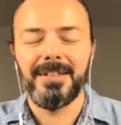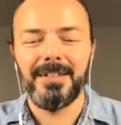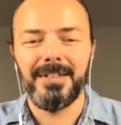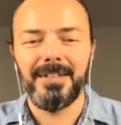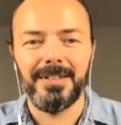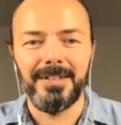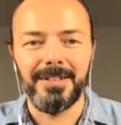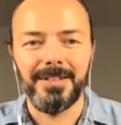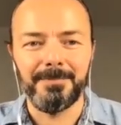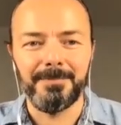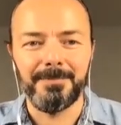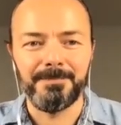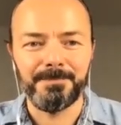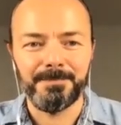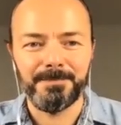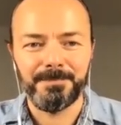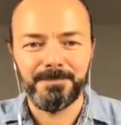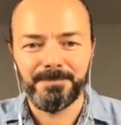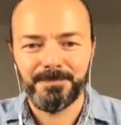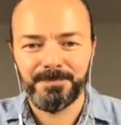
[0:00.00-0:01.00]
Um,
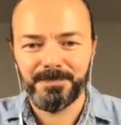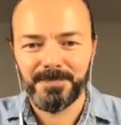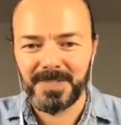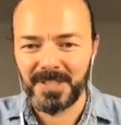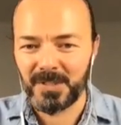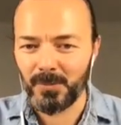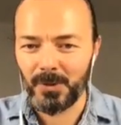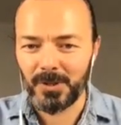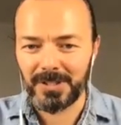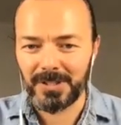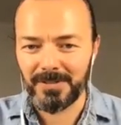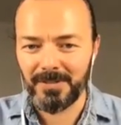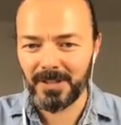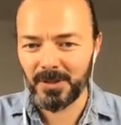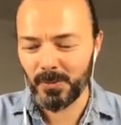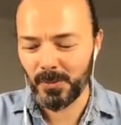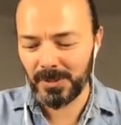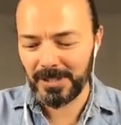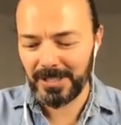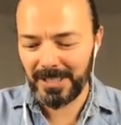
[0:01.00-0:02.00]
this was this
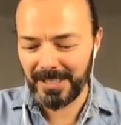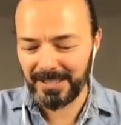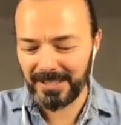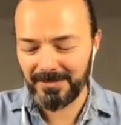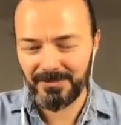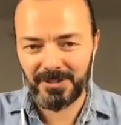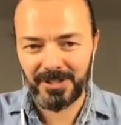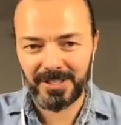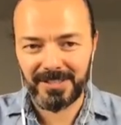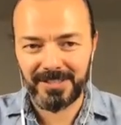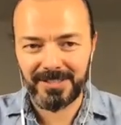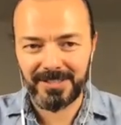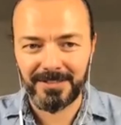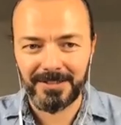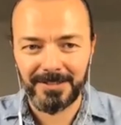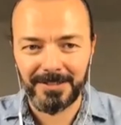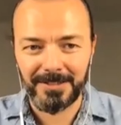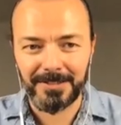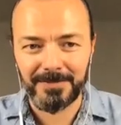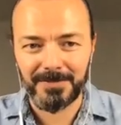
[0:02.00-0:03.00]
was like just
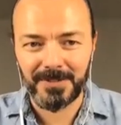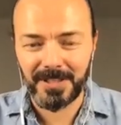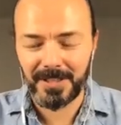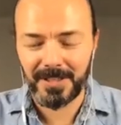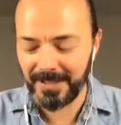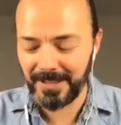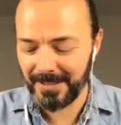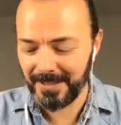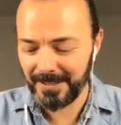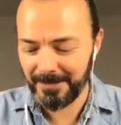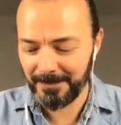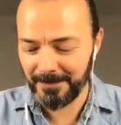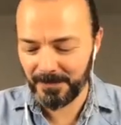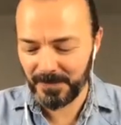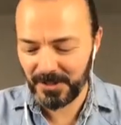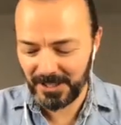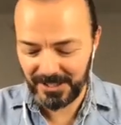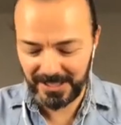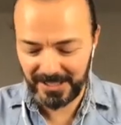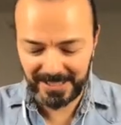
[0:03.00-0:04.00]
uh, um,
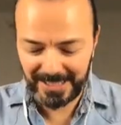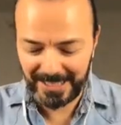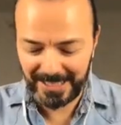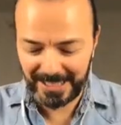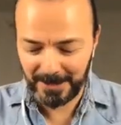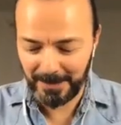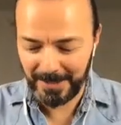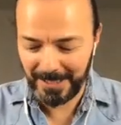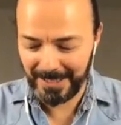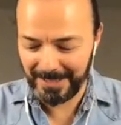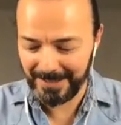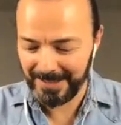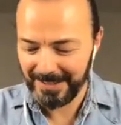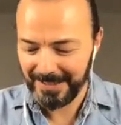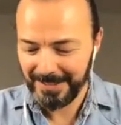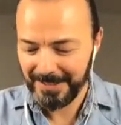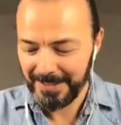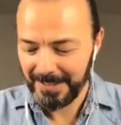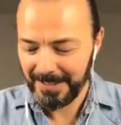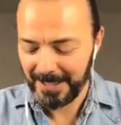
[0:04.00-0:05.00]
just as I explained
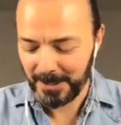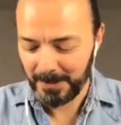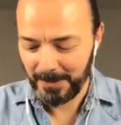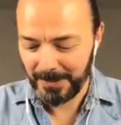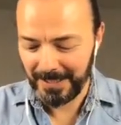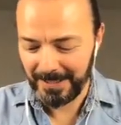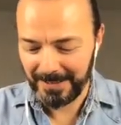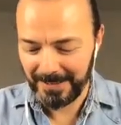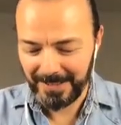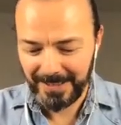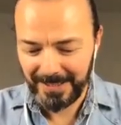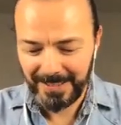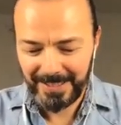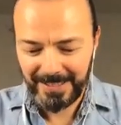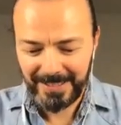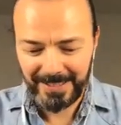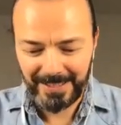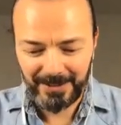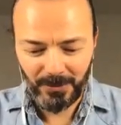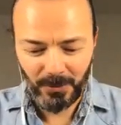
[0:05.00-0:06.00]
explained
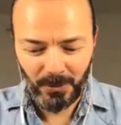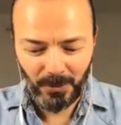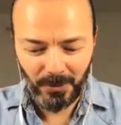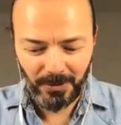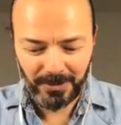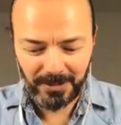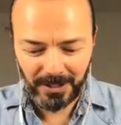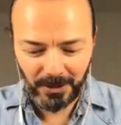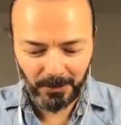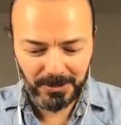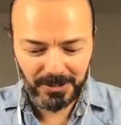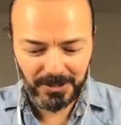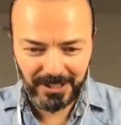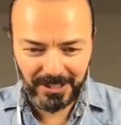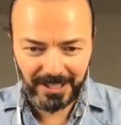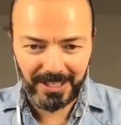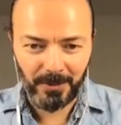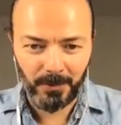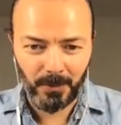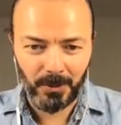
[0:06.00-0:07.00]
that all the notes
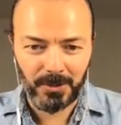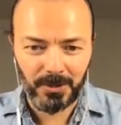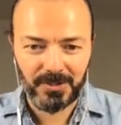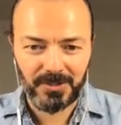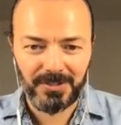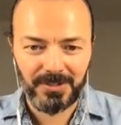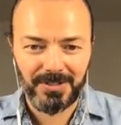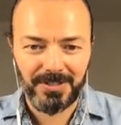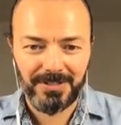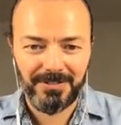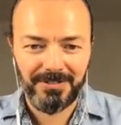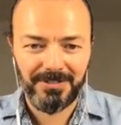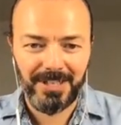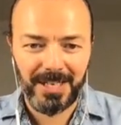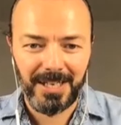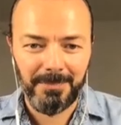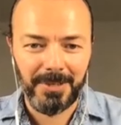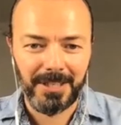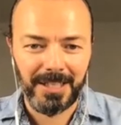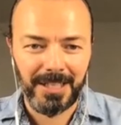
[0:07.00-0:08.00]
that I was
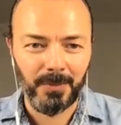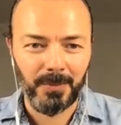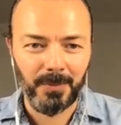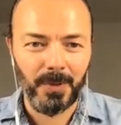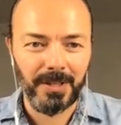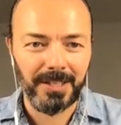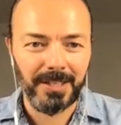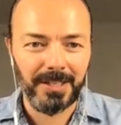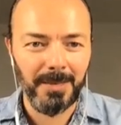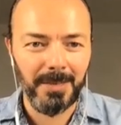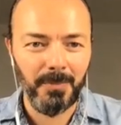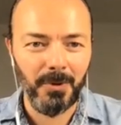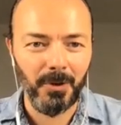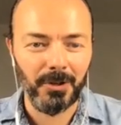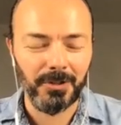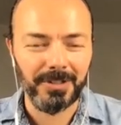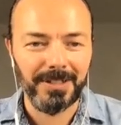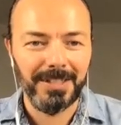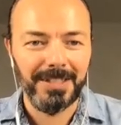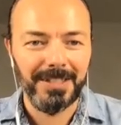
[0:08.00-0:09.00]
typing in with the
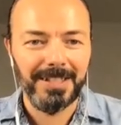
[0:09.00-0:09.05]
keyboard